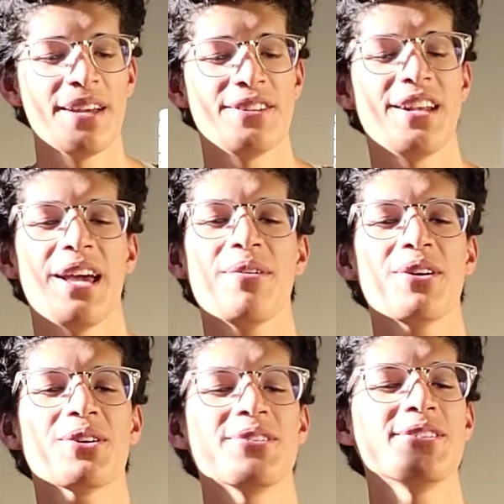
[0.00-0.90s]
Today we
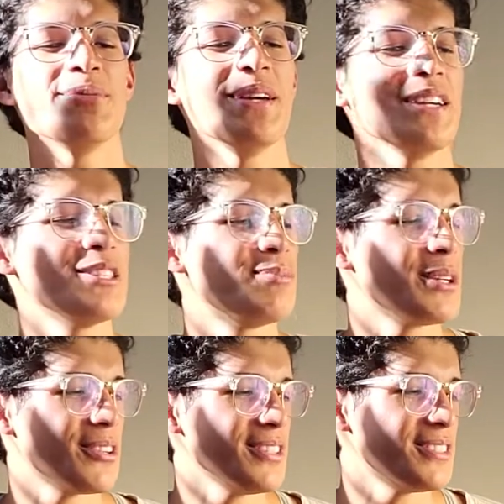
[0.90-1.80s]
are going to be
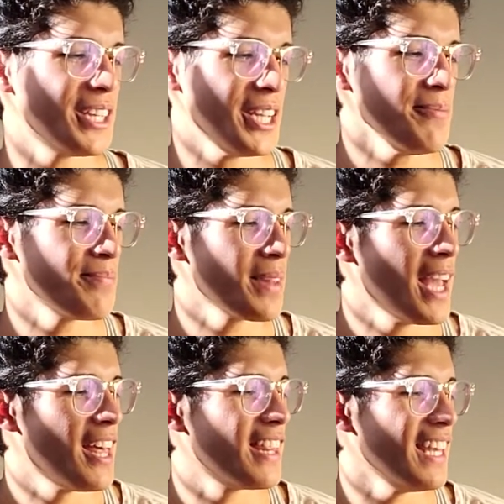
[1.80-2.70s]
experiencing
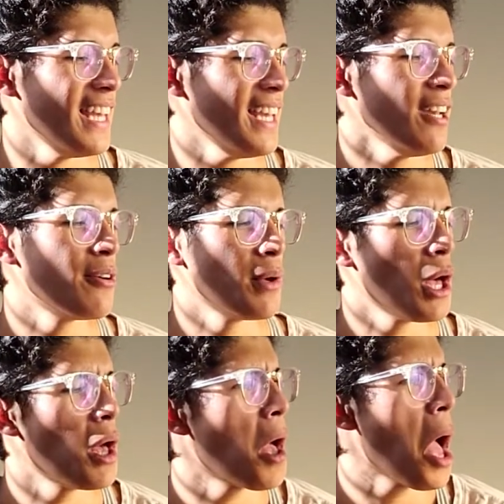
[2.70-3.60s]
the
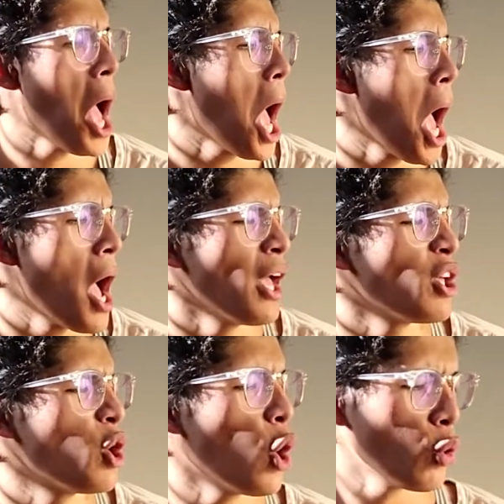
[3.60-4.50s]

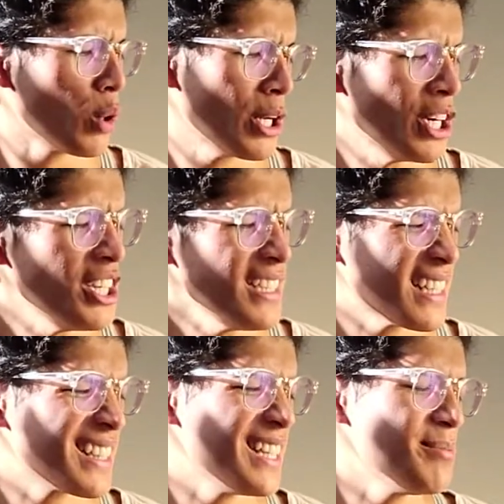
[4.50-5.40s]
Core
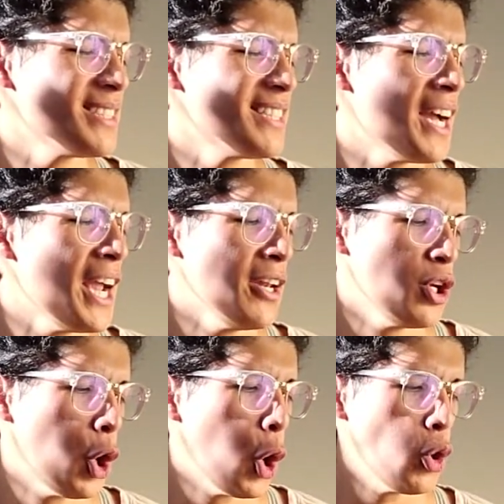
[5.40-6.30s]
Clementine
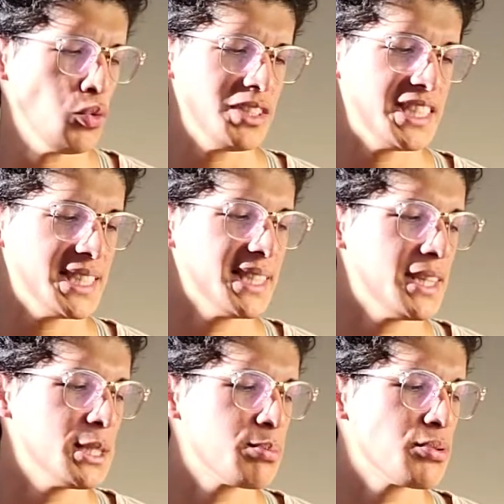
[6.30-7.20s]
Côtes
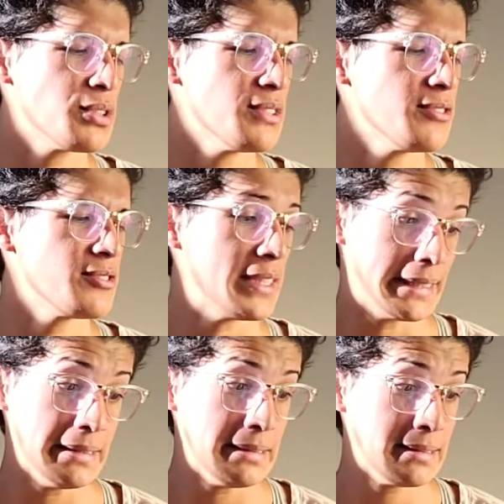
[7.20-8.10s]
de
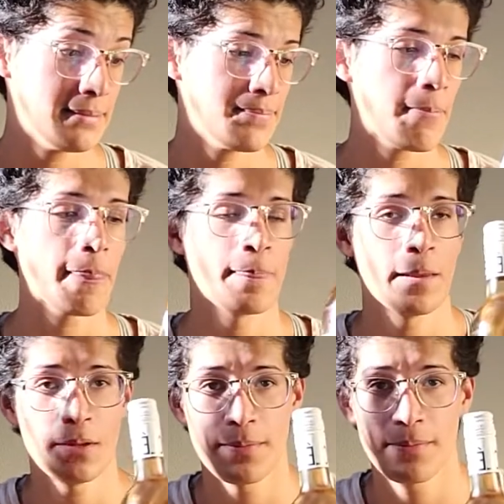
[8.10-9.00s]
Provence
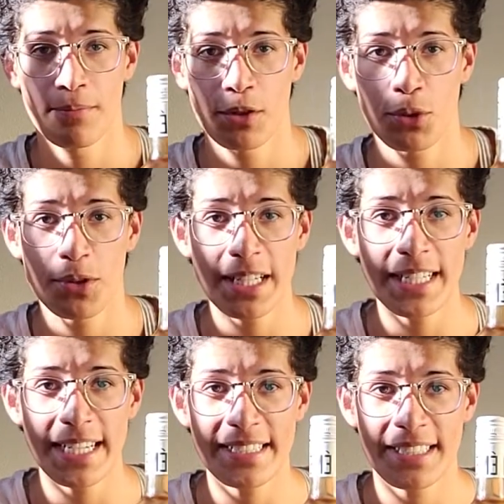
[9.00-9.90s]

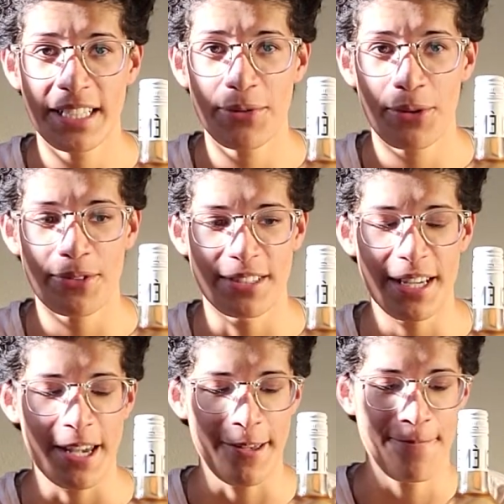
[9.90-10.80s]
2019 Rosé.